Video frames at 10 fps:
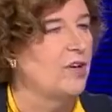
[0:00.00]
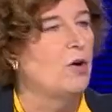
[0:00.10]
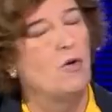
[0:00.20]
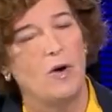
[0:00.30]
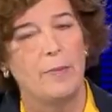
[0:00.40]
say,
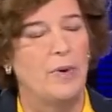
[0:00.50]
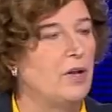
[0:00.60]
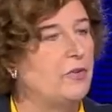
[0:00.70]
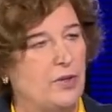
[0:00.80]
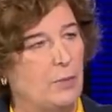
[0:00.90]
oh, I'm
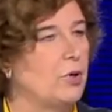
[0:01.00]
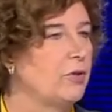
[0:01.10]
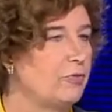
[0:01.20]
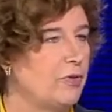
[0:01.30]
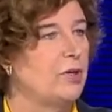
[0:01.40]
healthy, I'm not
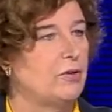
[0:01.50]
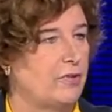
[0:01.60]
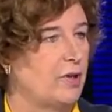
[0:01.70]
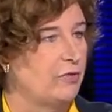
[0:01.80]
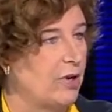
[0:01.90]
afraid of
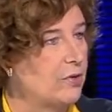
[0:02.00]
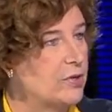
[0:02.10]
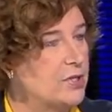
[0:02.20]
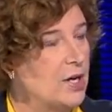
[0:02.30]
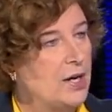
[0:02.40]
that
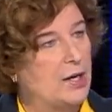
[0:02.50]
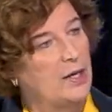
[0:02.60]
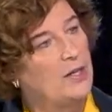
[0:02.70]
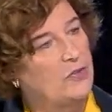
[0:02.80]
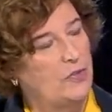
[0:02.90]
virus.
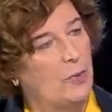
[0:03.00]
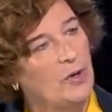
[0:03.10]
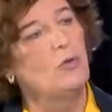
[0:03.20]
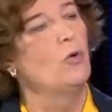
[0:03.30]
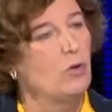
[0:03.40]
It's
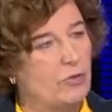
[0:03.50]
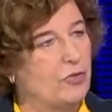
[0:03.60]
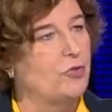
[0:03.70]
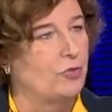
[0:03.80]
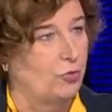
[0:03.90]
about all of
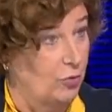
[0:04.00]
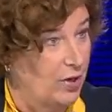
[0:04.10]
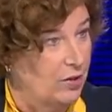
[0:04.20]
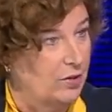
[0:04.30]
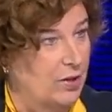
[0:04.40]
us
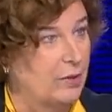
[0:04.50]
together,